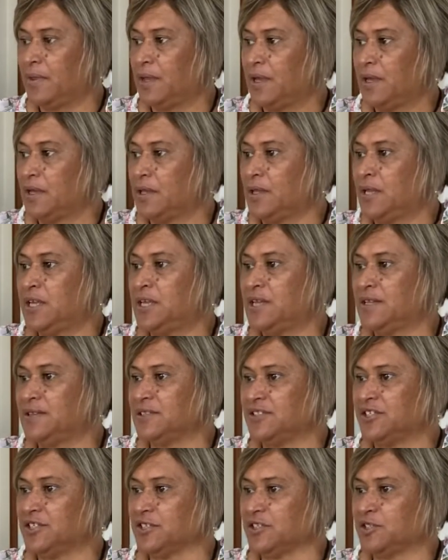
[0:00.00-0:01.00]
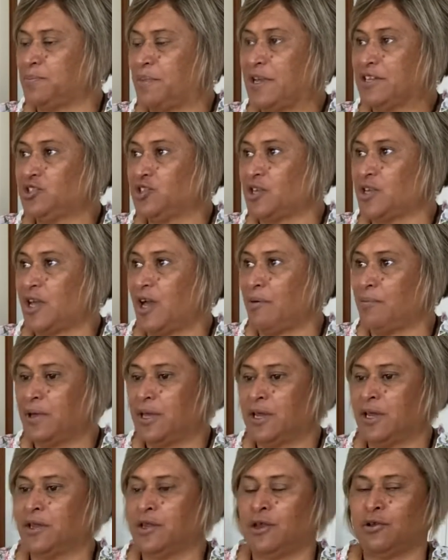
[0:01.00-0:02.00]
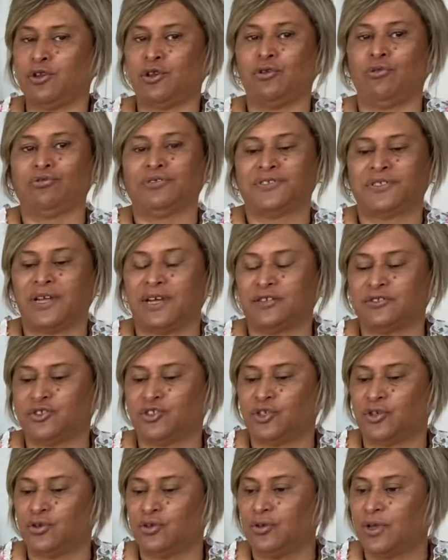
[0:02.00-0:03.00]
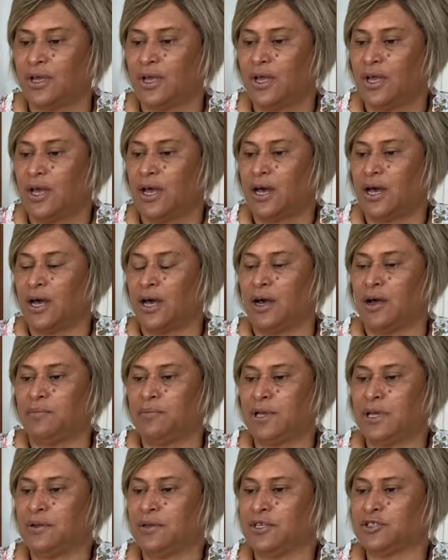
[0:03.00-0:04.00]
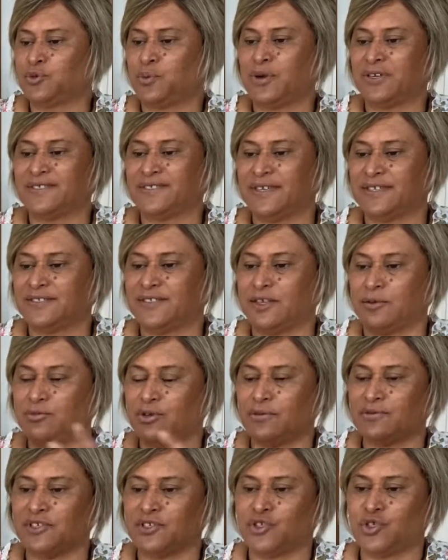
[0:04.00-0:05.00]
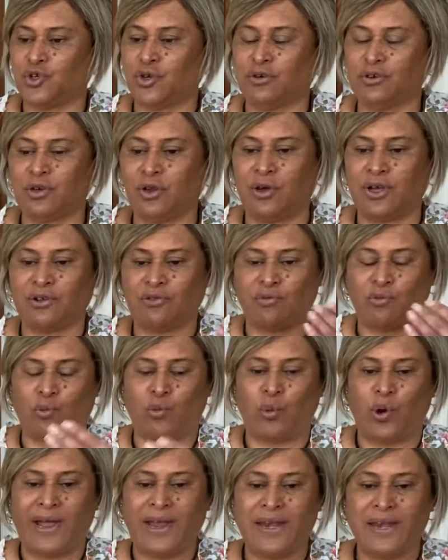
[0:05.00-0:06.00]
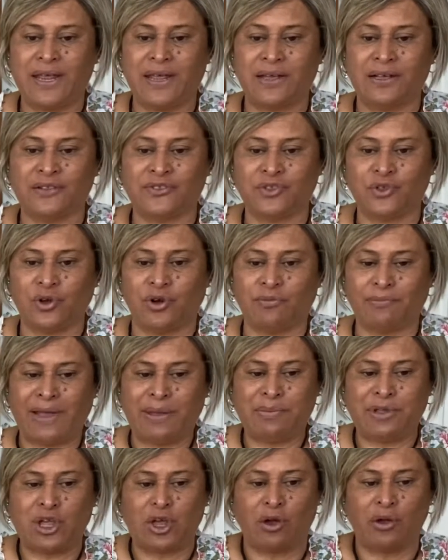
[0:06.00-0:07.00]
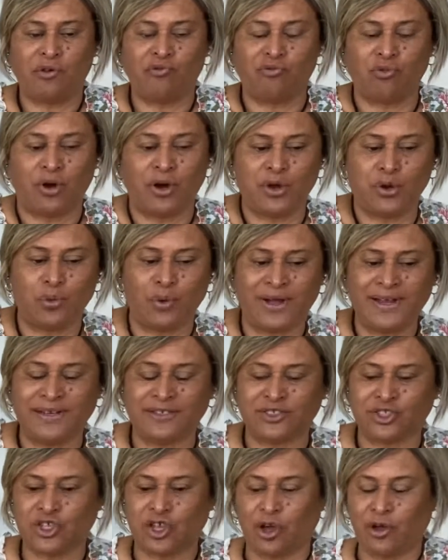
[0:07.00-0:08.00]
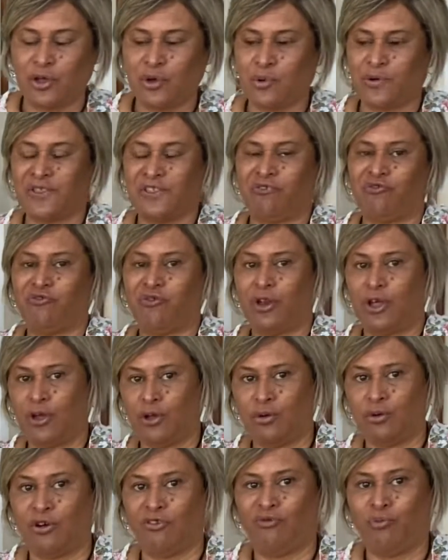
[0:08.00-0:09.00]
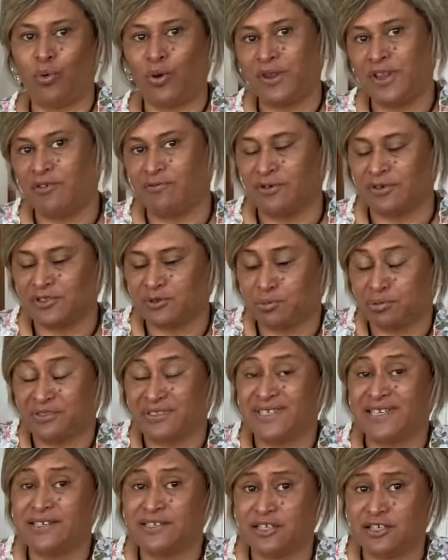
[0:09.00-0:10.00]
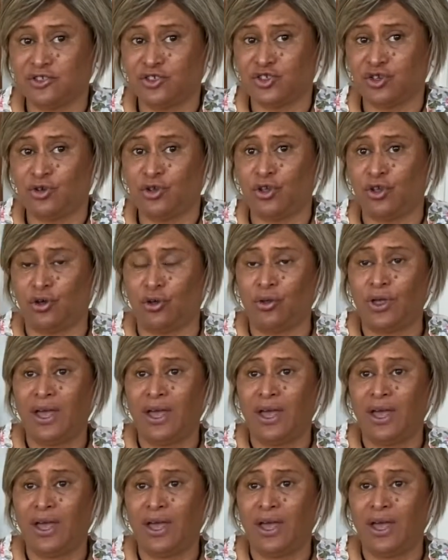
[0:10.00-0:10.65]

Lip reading: letting this expansion come in, and you'll start to. And that's why I say sometimes it's not like waning, it's not maybe going right away, it's going with the flow of whatever is presenting to you,